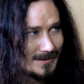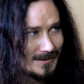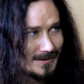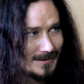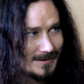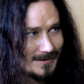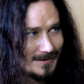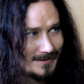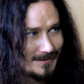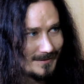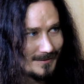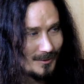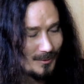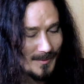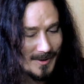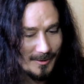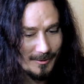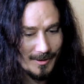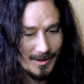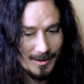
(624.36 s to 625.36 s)
And no
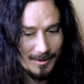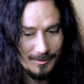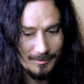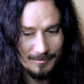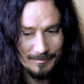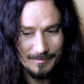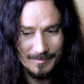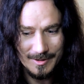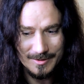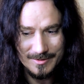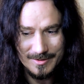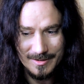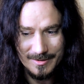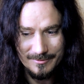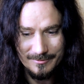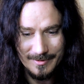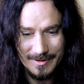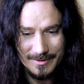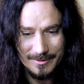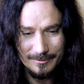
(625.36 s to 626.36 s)
matter how much I
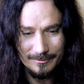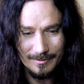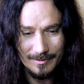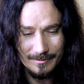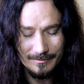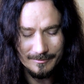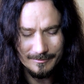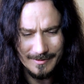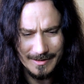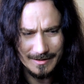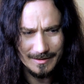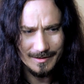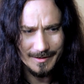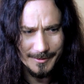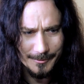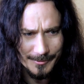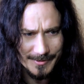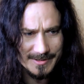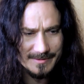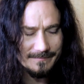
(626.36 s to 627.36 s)
tried to write
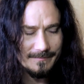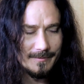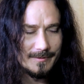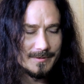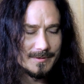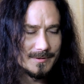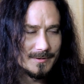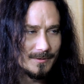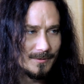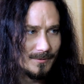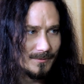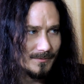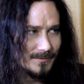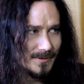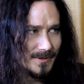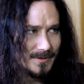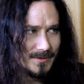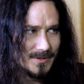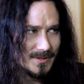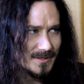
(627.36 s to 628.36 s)
lyrics for the song,
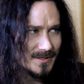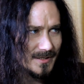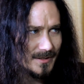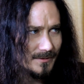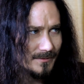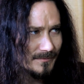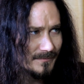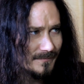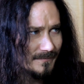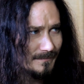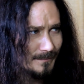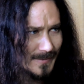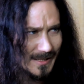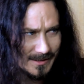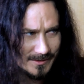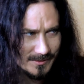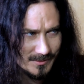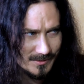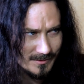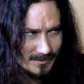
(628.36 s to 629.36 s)
it just didn't
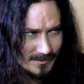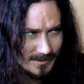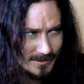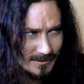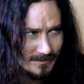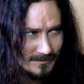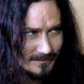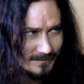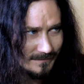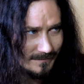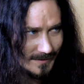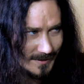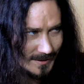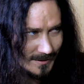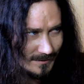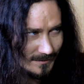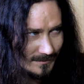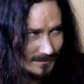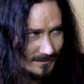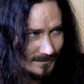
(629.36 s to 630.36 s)
match, didn't
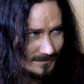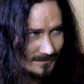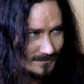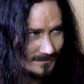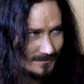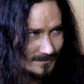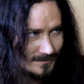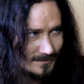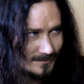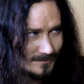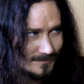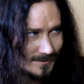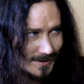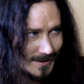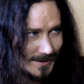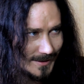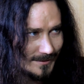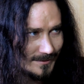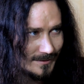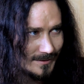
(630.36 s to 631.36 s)
feel
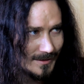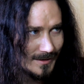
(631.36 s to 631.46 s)
right.